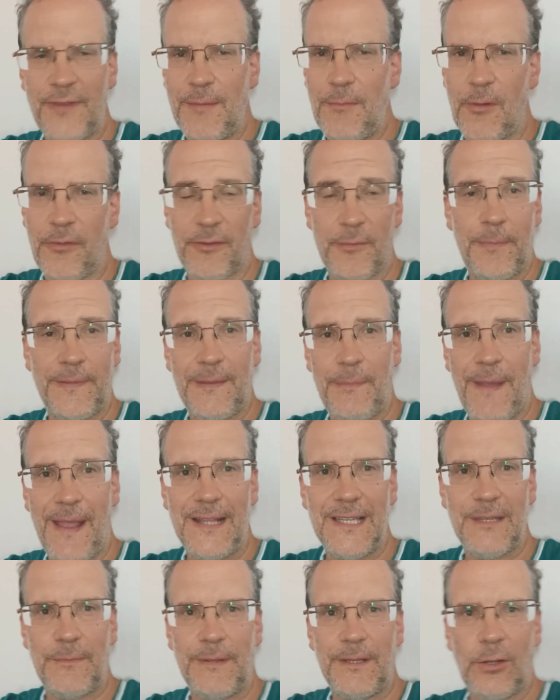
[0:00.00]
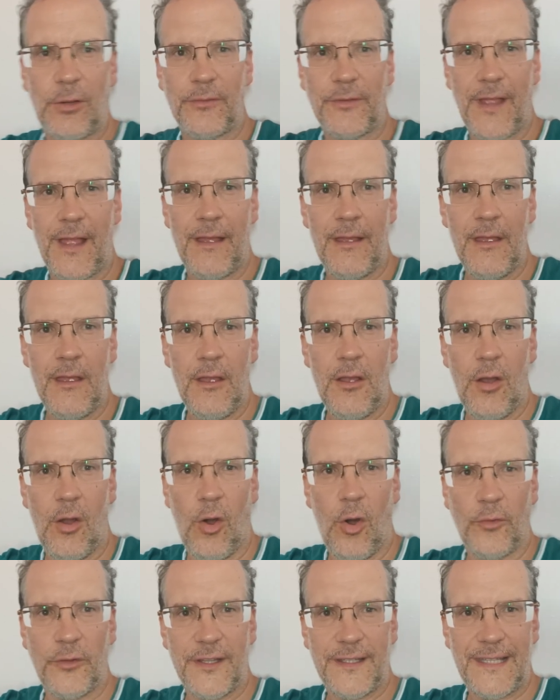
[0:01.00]
three months. It depends a bit on the
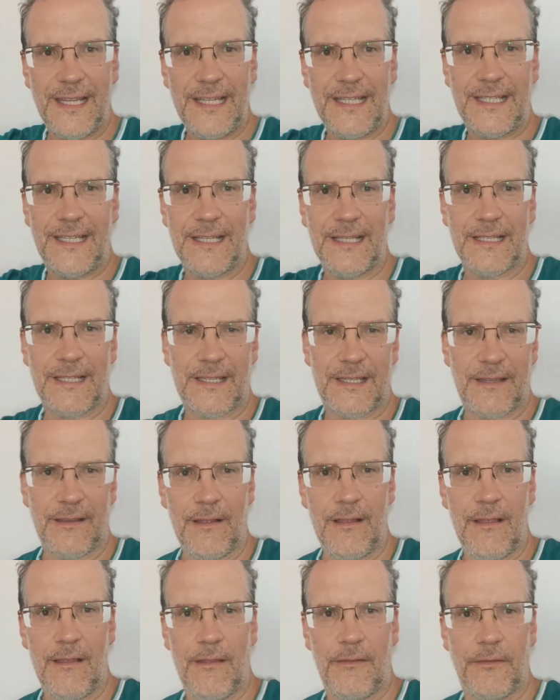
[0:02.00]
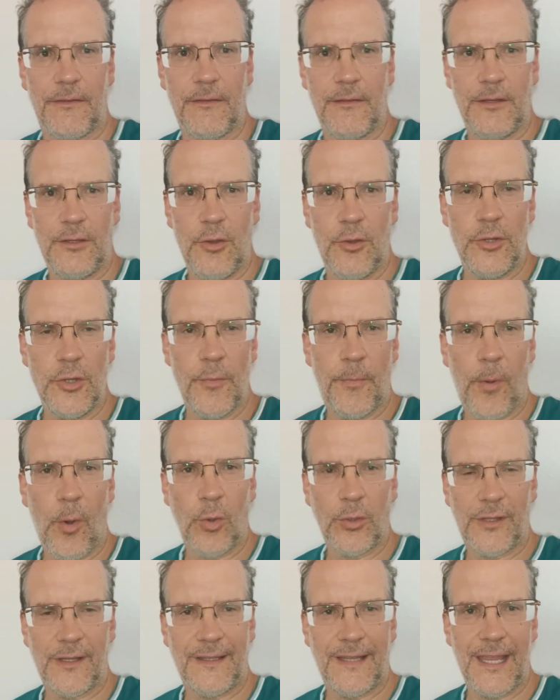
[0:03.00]
on the distance you, you
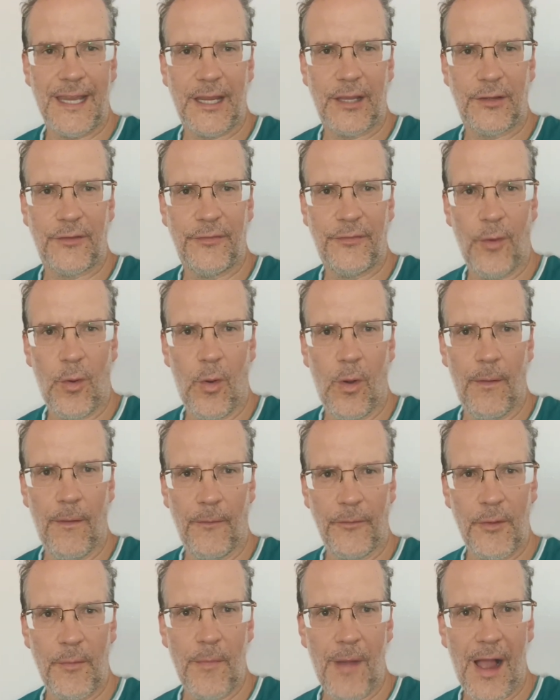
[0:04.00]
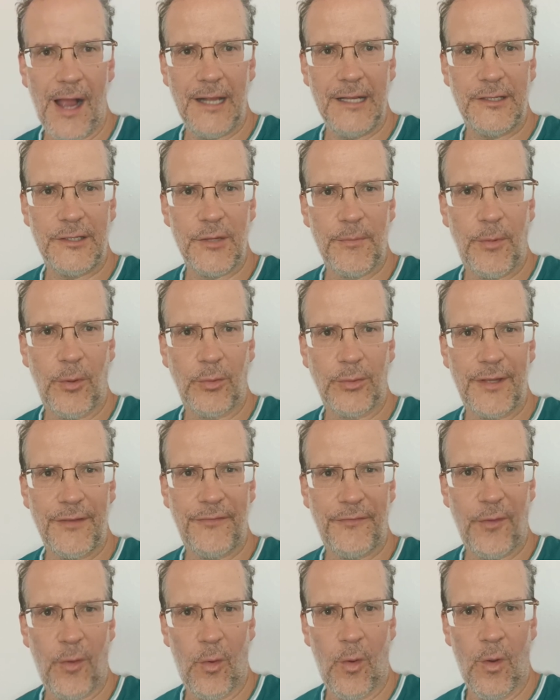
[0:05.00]
bought a ticket for, on the miles you bought it
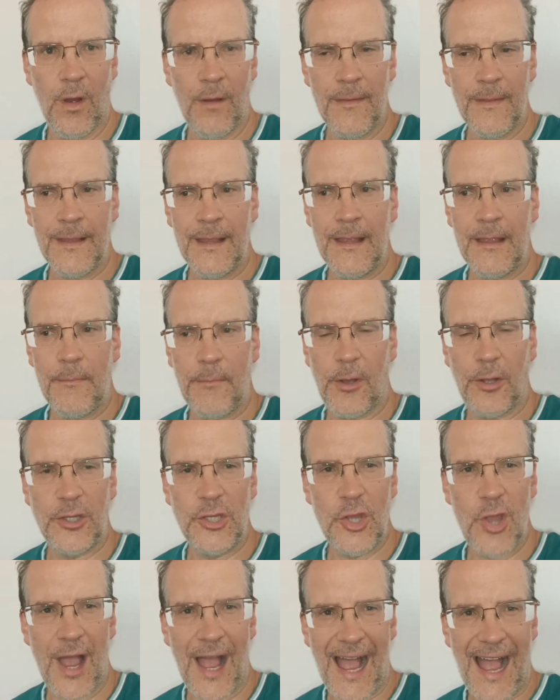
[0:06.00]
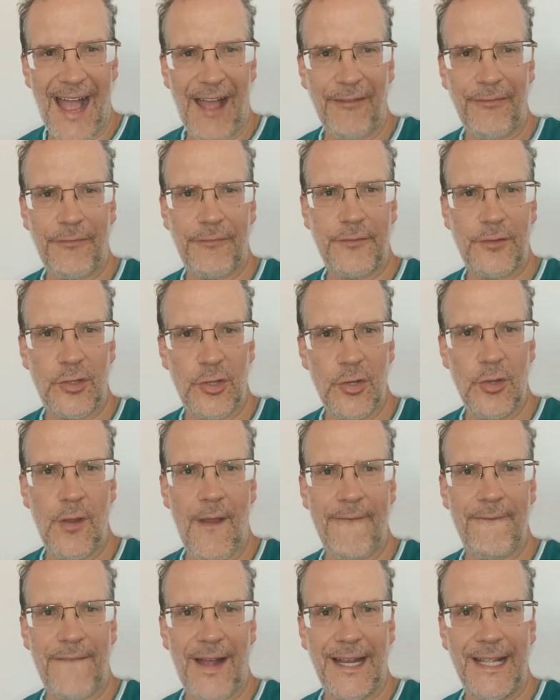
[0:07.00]
for. But you have to
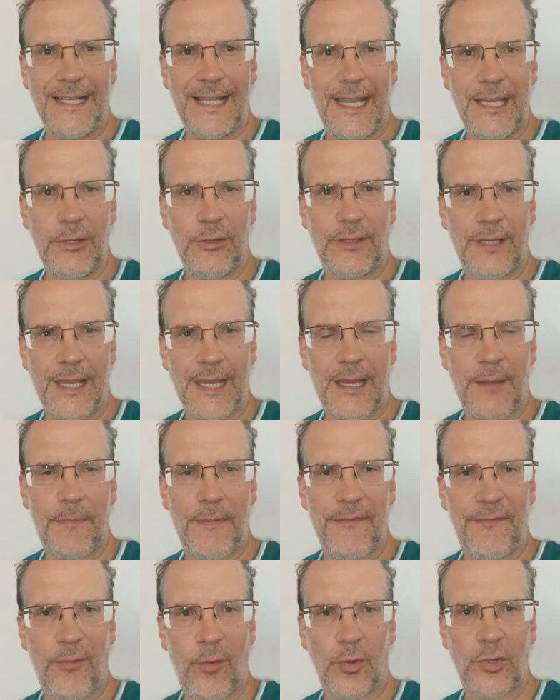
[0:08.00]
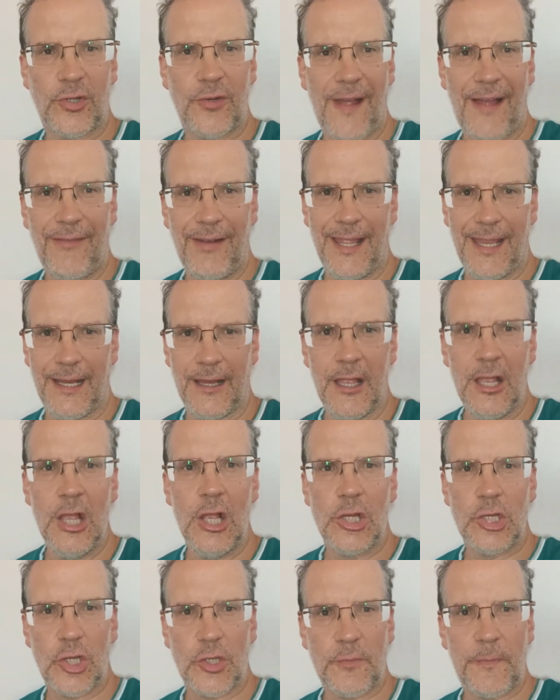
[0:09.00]
validate your ticket before traveling,
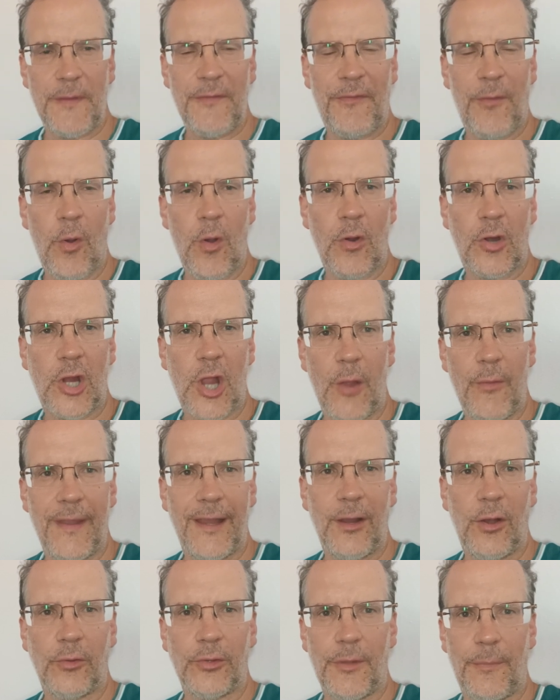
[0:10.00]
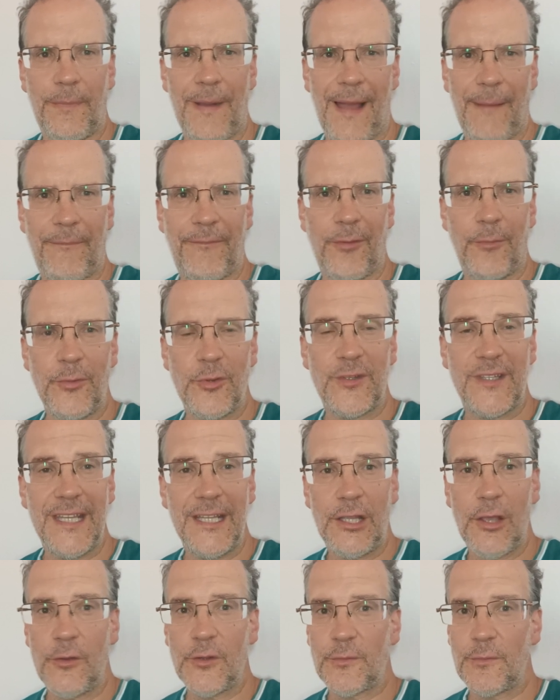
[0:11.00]
just before going on the platform. You
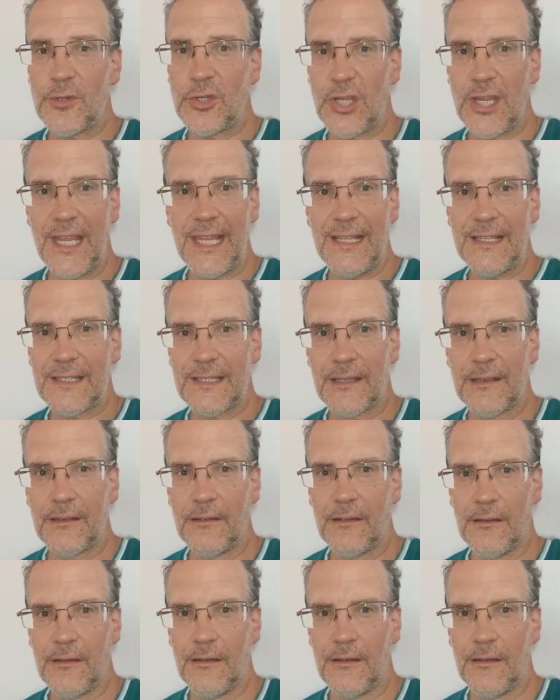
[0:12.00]
see those machines,